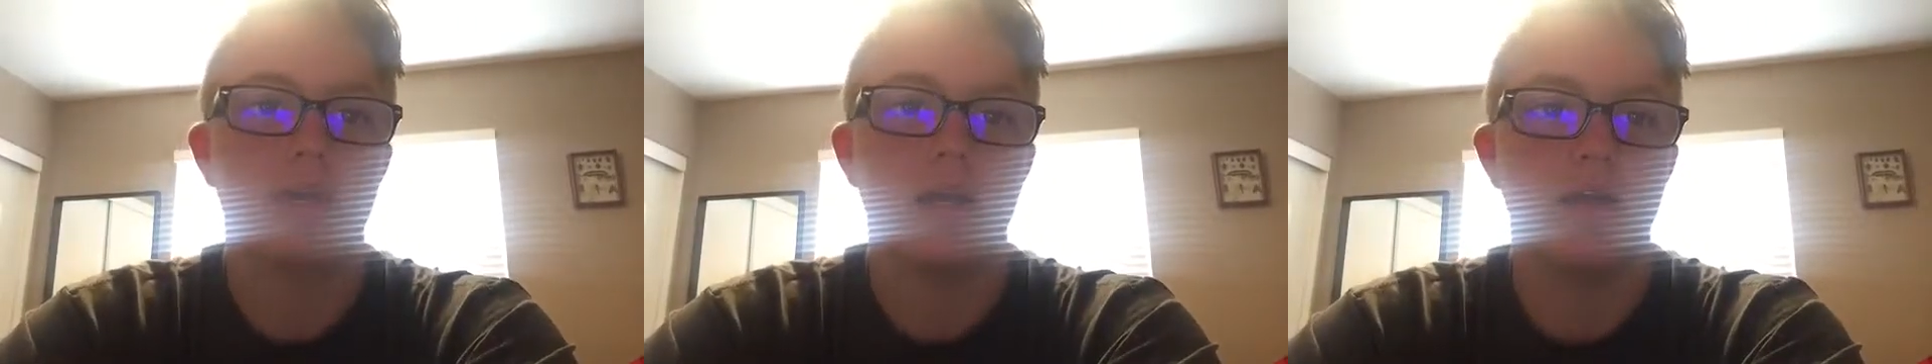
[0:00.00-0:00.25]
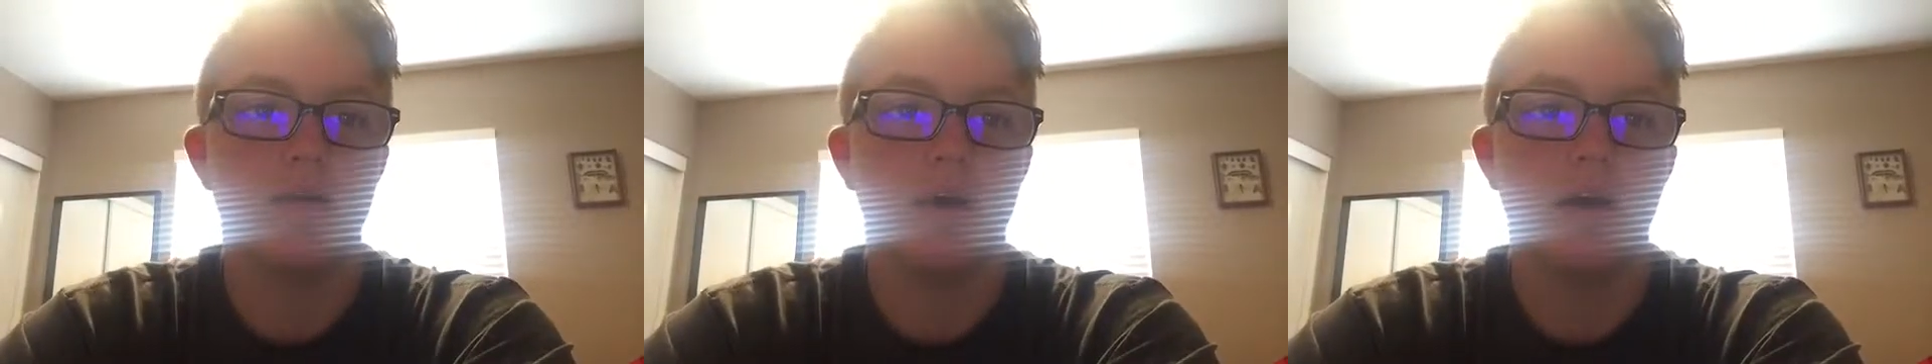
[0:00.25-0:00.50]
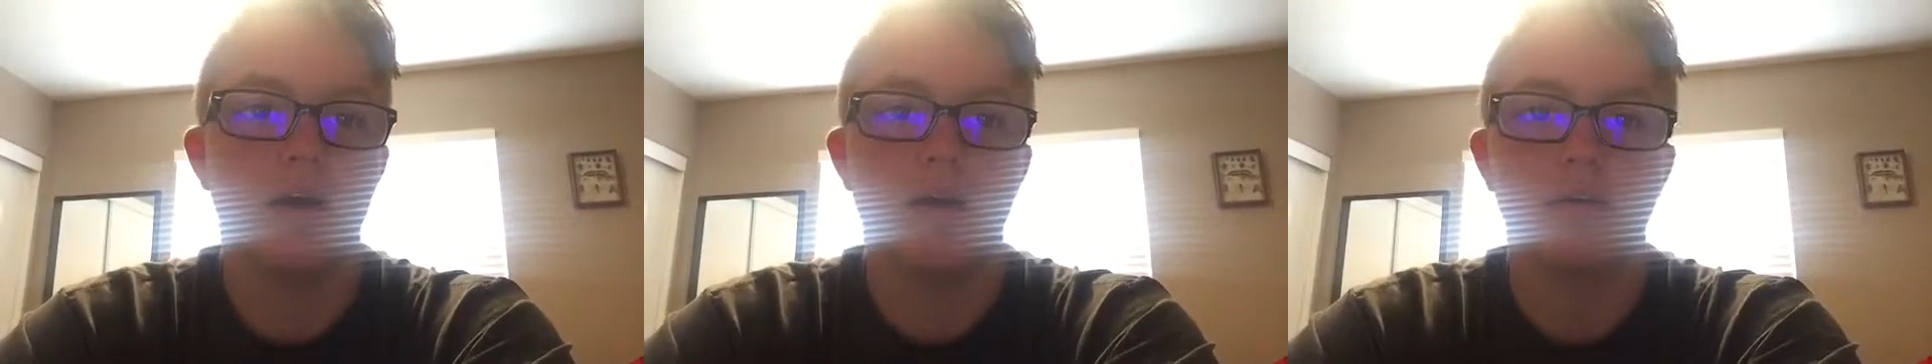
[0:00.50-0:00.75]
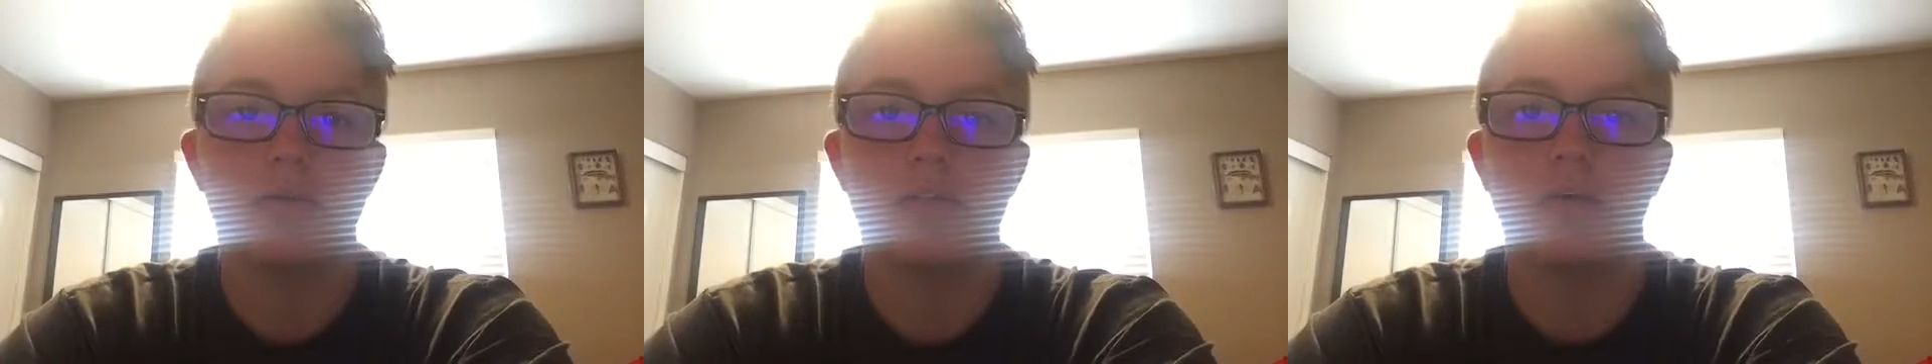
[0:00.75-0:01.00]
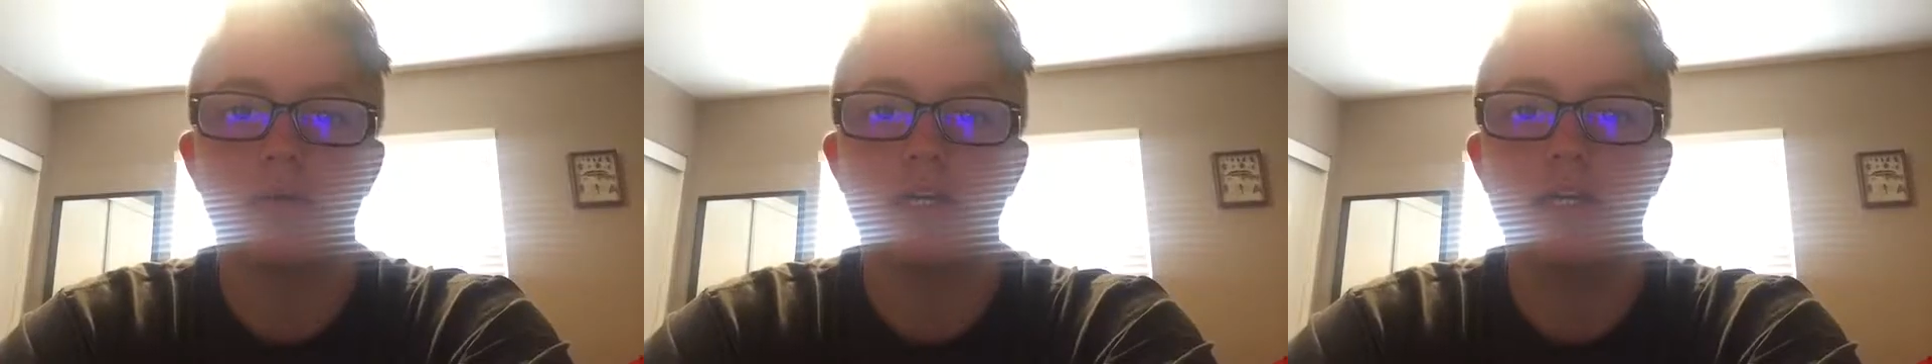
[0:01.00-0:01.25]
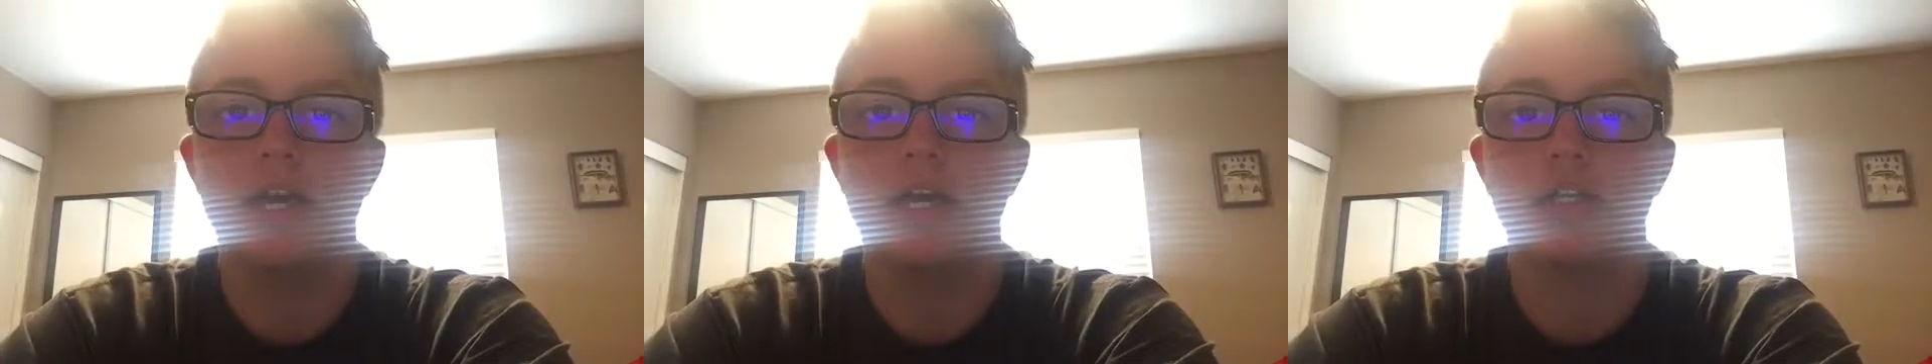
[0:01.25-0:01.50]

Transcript: And so when he